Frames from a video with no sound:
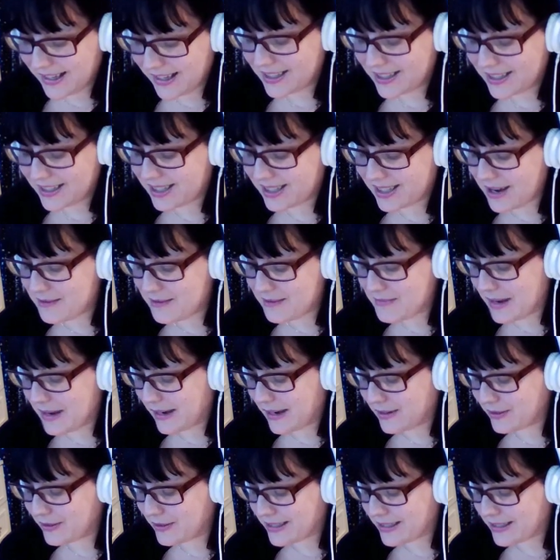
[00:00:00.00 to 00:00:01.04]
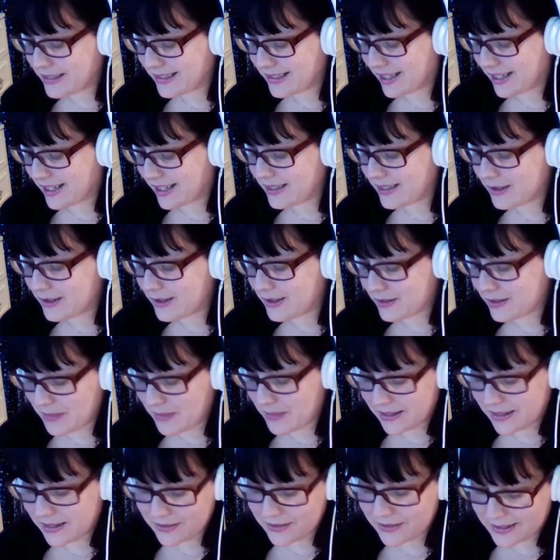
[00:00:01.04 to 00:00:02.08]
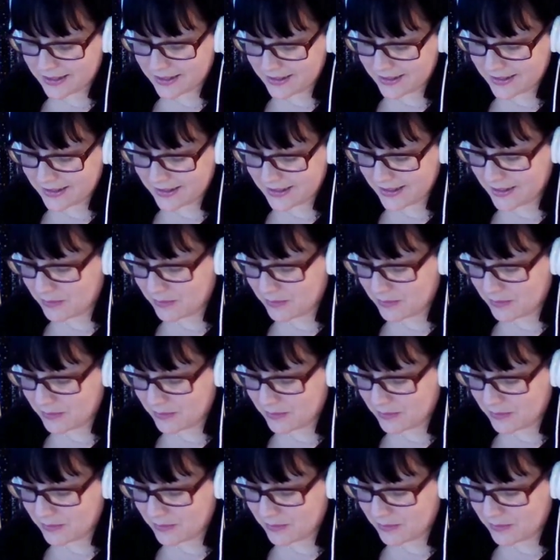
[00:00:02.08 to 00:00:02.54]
The Town Mouse and the Country Mouse,